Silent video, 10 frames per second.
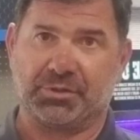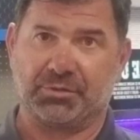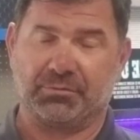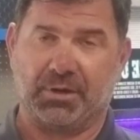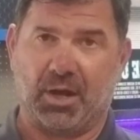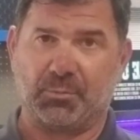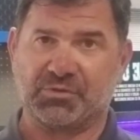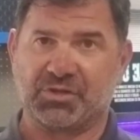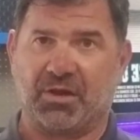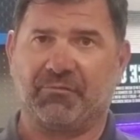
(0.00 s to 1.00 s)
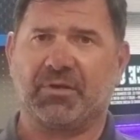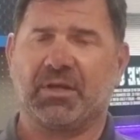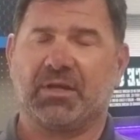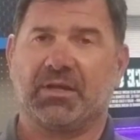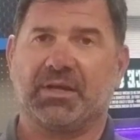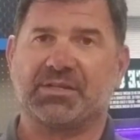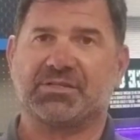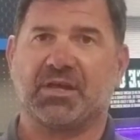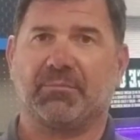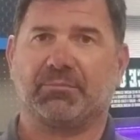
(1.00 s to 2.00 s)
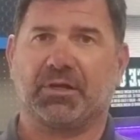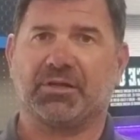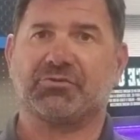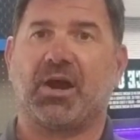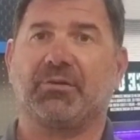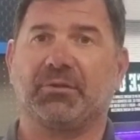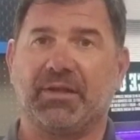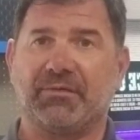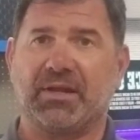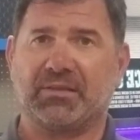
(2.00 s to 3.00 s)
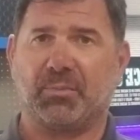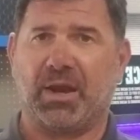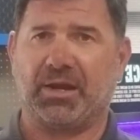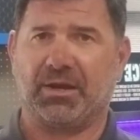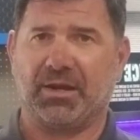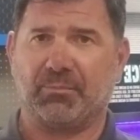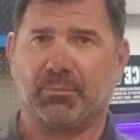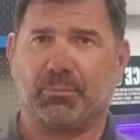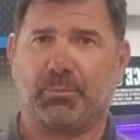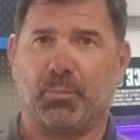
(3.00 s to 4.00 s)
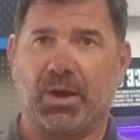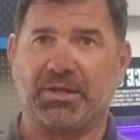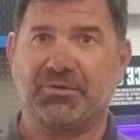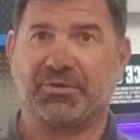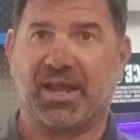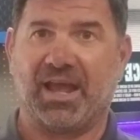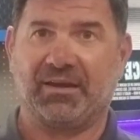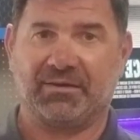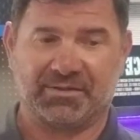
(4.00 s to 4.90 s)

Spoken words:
to help yourself except try to alleviate the pain in any way you can.